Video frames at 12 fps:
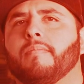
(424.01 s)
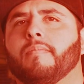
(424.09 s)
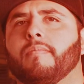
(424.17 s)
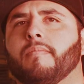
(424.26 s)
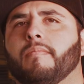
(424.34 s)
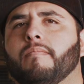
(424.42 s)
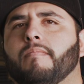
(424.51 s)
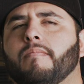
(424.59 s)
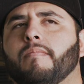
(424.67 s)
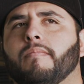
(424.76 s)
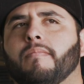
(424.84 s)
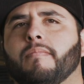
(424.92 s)
and
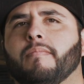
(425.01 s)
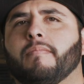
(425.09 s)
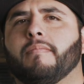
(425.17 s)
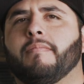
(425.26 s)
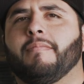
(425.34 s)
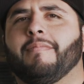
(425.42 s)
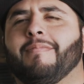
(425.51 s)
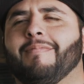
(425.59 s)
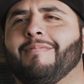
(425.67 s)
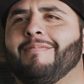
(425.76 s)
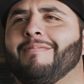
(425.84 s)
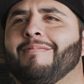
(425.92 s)
I did it.
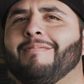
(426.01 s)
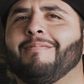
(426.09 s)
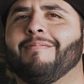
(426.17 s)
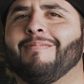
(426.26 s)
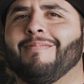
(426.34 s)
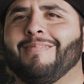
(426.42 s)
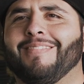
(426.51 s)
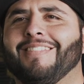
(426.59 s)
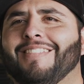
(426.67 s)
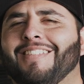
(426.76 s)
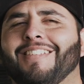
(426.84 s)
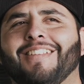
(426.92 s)
I started doing
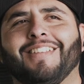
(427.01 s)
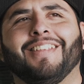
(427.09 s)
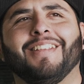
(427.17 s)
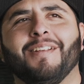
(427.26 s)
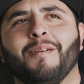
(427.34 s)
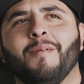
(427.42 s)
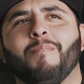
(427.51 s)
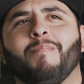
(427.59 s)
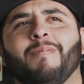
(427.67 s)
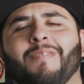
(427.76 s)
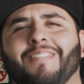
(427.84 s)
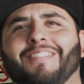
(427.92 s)
everything differently.
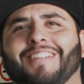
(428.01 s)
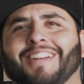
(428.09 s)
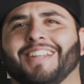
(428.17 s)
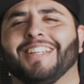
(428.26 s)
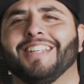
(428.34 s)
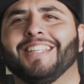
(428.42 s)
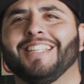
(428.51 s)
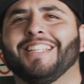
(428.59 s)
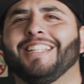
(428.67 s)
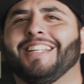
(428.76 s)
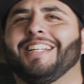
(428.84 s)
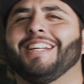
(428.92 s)
I did a bunch of
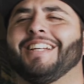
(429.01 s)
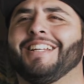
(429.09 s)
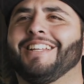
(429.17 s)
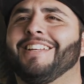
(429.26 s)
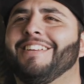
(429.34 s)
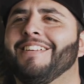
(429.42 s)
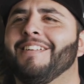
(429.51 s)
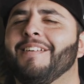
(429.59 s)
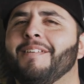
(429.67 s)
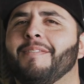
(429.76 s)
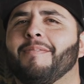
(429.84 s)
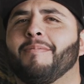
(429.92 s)
therapy. I did like all these
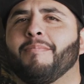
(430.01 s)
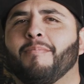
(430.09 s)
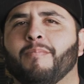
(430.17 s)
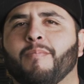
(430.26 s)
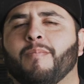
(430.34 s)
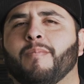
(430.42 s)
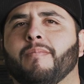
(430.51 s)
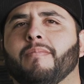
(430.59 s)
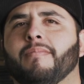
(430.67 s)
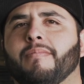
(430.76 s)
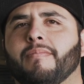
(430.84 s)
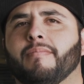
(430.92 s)
groups, and then I